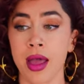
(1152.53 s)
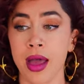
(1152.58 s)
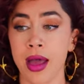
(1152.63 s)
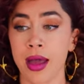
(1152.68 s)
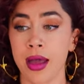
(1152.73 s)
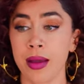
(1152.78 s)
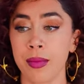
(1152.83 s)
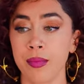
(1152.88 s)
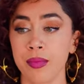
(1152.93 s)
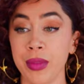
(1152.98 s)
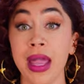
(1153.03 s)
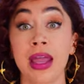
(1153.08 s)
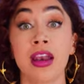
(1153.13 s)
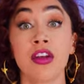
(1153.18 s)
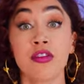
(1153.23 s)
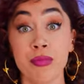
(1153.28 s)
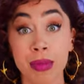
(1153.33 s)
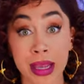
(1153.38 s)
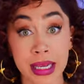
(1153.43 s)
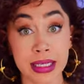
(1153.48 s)
um, and
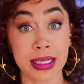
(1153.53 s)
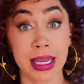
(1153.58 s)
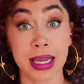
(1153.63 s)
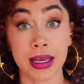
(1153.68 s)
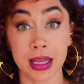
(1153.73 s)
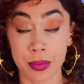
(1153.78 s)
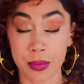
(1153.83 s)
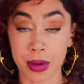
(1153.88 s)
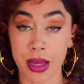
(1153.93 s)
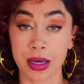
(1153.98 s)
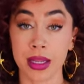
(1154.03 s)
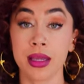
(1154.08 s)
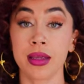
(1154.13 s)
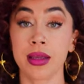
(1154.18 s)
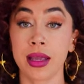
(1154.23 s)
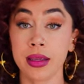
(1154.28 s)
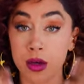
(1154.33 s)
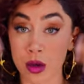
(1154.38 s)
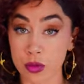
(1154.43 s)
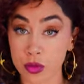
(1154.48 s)
of maintaining money.
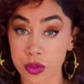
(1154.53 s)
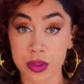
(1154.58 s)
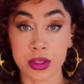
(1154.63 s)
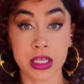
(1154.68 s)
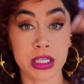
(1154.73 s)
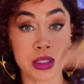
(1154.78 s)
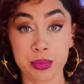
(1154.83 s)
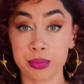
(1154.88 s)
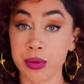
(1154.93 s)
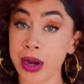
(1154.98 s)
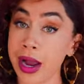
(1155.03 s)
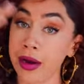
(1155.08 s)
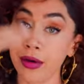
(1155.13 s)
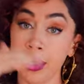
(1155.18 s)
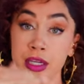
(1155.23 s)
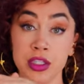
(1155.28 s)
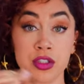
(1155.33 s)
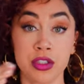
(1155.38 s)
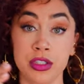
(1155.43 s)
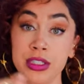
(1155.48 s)
You know, these
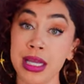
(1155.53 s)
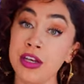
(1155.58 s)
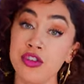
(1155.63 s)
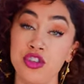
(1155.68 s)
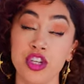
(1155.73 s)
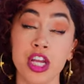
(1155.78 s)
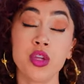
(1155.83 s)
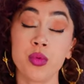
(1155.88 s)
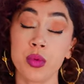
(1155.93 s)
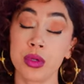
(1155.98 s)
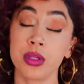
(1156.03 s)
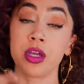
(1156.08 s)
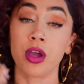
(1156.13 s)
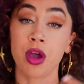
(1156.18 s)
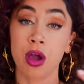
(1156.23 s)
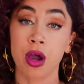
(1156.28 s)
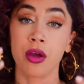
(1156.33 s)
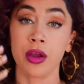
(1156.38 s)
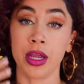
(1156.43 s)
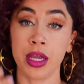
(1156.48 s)
priorities genuinely
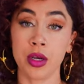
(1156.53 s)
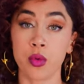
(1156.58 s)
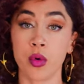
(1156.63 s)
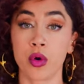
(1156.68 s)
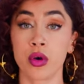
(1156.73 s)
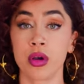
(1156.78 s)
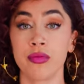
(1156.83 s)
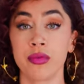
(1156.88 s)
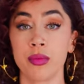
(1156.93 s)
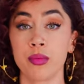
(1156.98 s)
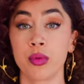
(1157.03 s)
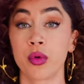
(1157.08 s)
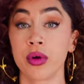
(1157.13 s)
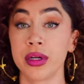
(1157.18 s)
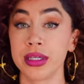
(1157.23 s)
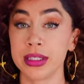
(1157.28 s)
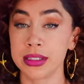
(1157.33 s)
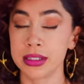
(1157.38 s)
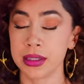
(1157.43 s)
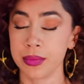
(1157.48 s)
are in order of
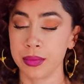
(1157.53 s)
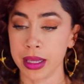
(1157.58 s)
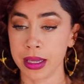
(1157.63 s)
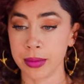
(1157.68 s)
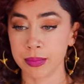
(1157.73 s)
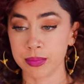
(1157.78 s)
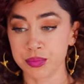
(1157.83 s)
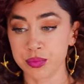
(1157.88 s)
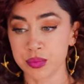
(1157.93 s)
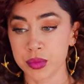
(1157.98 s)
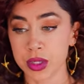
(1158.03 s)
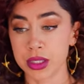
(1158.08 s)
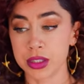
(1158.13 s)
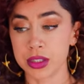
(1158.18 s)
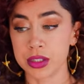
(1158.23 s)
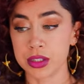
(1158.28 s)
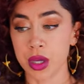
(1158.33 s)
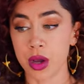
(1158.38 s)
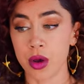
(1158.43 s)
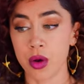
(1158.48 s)
importance to me.
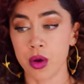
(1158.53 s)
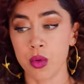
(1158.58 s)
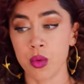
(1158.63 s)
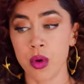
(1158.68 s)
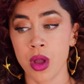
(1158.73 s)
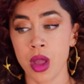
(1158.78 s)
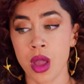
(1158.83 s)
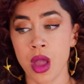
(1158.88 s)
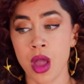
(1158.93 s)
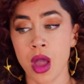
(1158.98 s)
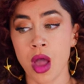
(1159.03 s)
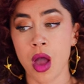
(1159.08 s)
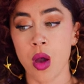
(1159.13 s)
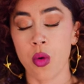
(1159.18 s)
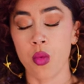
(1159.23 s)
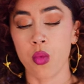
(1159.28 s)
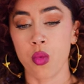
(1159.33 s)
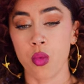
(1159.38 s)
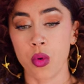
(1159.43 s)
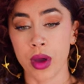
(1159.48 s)
So
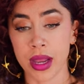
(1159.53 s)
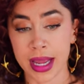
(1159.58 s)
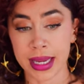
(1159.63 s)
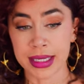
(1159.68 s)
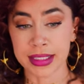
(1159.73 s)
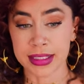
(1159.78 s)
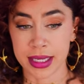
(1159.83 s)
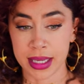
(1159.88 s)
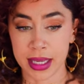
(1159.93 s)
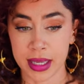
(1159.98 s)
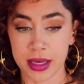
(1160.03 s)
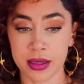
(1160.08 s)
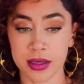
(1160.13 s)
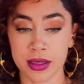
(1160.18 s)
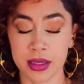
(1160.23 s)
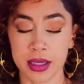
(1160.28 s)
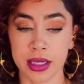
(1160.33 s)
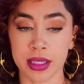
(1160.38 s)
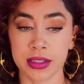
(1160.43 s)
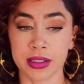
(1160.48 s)
what I did
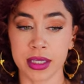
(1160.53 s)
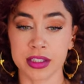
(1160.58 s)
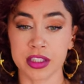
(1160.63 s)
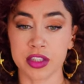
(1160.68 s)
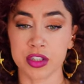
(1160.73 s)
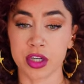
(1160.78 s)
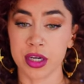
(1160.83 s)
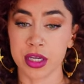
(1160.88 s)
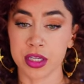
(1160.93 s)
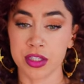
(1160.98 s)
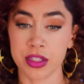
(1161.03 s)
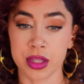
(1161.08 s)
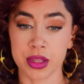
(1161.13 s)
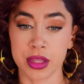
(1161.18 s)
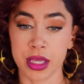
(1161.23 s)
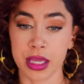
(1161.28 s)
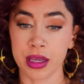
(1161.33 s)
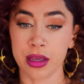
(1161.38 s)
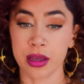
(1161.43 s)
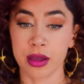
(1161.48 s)
is I started to
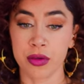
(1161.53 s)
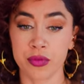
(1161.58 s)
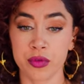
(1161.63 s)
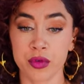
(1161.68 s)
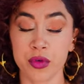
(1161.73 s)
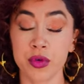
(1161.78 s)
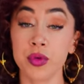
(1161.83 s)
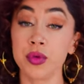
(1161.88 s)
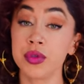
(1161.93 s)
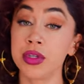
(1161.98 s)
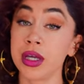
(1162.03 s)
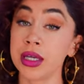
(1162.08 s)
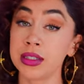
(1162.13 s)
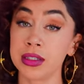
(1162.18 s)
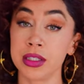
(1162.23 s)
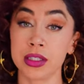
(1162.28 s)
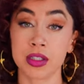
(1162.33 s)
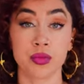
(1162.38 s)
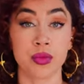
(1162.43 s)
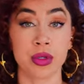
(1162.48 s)
think of who
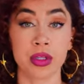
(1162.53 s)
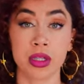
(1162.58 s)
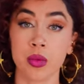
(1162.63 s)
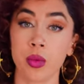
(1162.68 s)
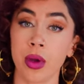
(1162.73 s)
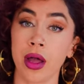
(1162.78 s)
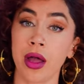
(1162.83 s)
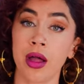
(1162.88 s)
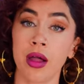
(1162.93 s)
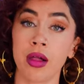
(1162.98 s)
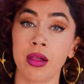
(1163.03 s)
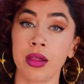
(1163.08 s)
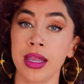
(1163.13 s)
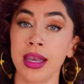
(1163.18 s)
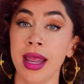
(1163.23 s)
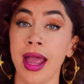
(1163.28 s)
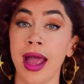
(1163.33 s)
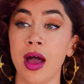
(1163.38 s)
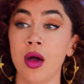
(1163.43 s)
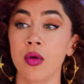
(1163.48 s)
does this really well
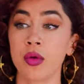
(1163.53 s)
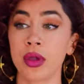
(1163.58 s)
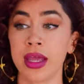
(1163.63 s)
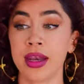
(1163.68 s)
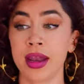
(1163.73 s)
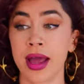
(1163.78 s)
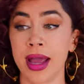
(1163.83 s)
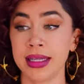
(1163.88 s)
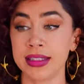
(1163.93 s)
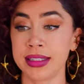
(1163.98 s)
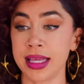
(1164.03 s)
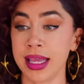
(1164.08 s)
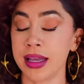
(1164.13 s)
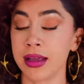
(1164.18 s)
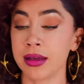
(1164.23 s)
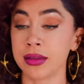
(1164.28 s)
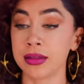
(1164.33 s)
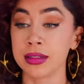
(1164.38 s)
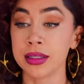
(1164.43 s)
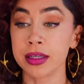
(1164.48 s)
and how can I
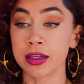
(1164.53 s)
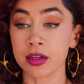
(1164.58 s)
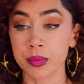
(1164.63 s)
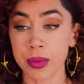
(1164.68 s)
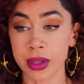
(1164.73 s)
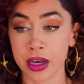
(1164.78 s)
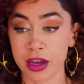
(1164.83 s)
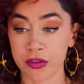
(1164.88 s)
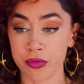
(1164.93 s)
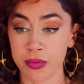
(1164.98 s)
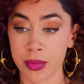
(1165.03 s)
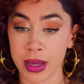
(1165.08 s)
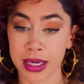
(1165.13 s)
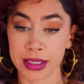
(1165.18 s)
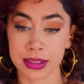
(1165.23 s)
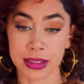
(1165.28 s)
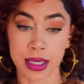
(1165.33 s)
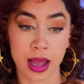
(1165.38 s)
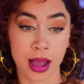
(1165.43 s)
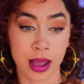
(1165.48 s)
take a little bit of
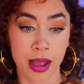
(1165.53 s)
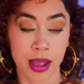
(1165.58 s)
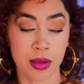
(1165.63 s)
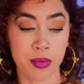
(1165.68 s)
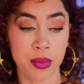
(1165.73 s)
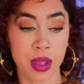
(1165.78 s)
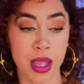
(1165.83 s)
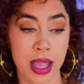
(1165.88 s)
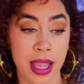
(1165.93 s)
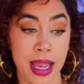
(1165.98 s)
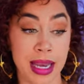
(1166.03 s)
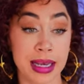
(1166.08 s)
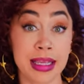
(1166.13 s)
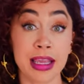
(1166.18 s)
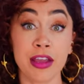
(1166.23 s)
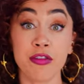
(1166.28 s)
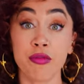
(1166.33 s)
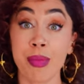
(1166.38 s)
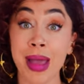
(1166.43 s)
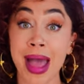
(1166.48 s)
my time and
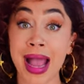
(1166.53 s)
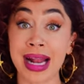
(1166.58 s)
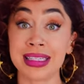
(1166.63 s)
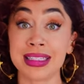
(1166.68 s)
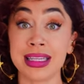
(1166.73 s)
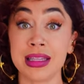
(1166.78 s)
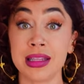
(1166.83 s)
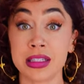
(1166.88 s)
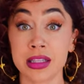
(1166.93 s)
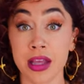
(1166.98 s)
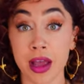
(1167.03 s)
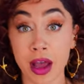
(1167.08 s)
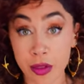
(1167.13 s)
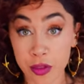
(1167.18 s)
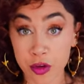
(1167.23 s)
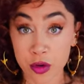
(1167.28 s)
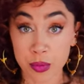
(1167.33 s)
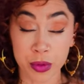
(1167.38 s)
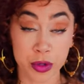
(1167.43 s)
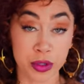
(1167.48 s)
give back to this
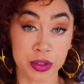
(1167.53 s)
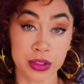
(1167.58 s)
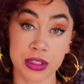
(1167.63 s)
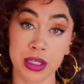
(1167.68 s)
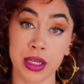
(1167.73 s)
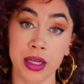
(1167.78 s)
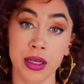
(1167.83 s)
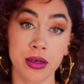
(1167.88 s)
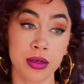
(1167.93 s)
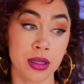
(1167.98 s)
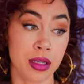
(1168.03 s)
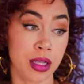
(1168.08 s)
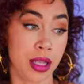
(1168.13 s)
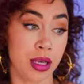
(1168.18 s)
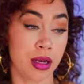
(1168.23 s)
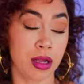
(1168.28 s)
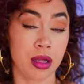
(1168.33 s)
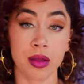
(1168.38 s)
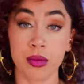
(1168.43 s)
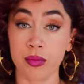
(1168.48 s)
other person
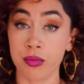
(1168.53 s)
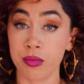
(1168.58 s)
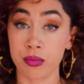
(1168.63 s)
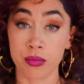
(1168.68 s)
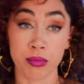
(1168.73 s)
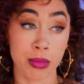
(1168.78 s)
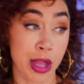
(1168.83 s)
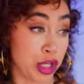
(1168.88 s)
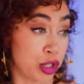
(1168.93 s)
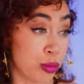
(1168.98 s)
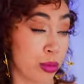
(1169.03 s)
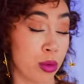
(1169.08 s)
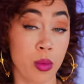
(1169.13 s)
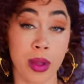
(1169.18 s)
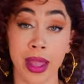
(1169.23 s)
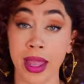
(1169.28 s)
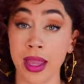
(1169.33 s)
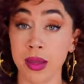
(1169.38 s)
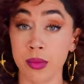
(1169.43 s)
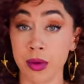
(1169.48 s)
in a measurable
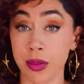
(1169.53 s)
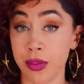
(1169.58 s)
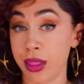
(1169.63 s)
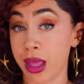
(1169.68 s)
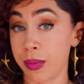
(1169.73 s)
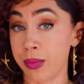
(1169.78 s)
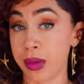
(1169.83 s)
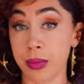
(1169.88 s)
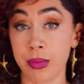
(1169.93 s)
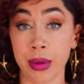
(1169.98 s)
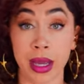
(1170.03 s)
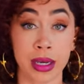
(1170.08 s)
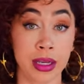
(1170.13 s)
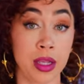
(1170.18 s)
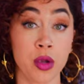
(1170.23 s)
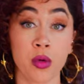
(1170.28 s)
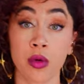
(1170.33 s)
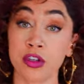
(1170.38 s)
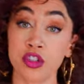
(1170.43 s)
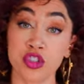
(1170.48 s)
way, whether that be
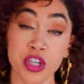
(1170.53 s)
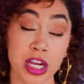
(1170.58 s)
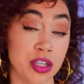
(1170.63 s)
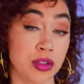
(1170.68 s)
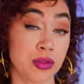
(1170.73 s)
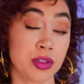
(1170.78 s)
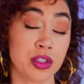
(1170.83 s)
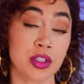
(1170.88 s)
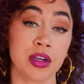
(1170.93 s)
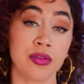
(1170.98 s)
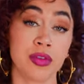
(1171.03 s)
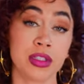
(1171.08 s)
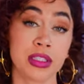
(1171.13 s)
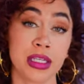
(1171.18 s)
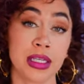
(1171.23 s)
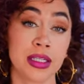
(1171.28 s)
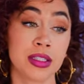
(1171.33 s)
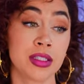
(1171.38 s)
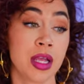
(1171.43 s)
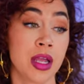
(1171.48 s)
money or exchange of
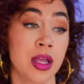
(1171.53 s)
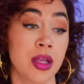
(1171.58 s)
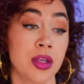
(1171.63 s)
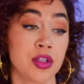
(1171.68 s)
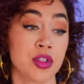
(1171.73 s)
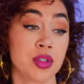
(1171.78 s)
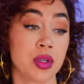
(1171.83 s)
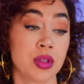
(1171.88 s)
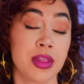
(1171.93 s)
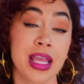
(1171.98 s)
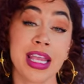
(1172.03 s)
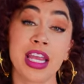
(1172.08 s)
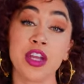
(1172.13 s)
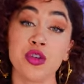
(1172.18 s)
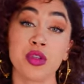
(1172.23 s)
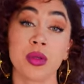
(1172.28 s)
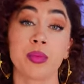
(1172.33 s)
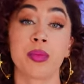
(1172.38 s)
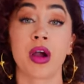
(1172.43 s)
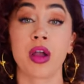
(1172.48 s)
services, so that they can
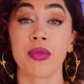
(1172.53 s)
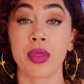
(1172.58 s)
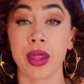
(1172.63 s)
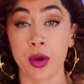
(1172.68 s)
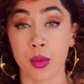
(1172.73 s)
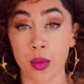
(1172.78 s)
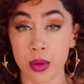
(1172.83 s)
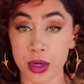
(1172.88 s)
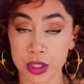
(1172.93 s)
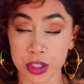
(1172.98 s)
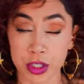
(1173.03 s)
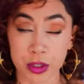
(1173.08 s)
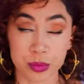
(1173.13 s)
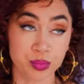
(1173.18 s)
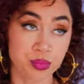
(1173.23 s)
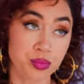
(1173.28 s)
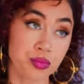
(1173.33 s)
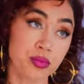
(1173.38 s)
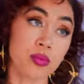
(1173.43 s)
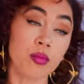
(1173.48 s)
do the part that I don't want to do
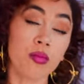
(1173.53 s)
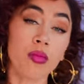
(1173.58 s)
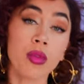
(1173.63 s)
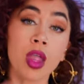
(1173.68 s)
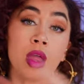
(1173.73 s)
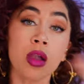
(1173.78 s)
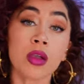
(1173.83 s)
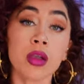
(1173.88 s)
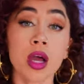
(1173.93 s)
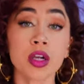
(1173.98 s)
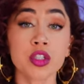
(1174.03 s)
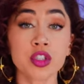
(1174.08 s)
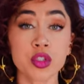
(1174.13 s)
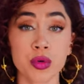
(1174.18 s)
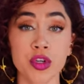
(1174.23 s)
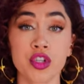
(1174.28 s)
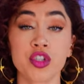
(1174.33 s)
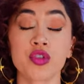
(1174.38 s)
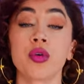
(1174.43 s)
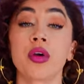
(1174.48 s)
long
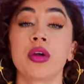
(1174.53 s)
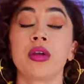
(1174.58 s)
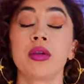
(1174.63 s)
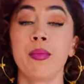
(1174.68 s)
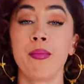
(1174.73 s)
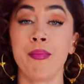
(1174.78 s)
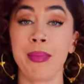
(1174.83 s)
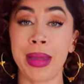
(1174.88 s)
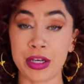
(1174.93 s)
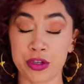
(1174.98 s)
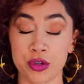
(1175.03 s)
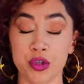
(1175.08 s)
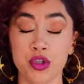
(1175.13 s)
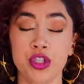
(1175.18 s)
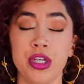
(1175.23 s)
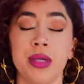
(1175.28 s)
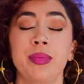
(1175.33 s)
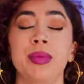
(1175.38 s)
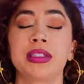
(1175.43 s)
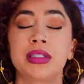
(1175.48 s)
story short,
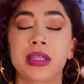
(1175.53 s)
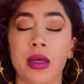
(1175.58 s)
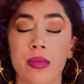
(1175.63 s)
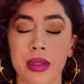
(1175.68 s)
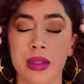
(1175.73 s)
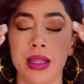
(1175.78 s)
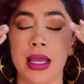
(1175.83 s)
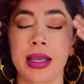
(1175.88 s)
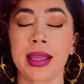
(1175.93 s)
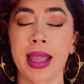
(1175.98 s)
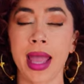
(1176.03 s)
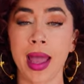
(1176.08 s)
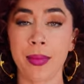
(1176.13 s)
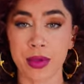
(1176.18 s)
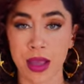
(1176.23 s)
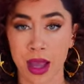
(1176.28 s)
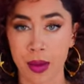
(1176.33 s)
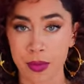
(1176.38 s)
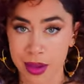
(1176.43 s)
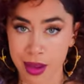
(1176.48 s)
mentorship is something that
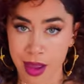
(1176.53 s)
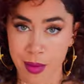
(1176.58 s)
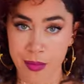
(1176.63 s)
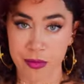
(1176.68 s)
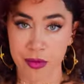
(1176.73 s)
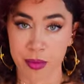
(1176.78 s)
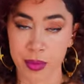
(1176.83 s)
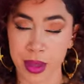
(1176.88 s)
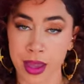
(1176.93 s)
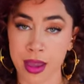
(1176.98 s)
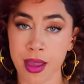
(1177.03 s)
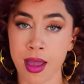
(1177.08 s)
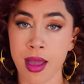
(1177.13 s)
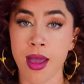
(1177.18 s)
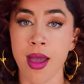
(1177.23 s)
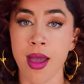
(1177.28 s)
kept coming up for me.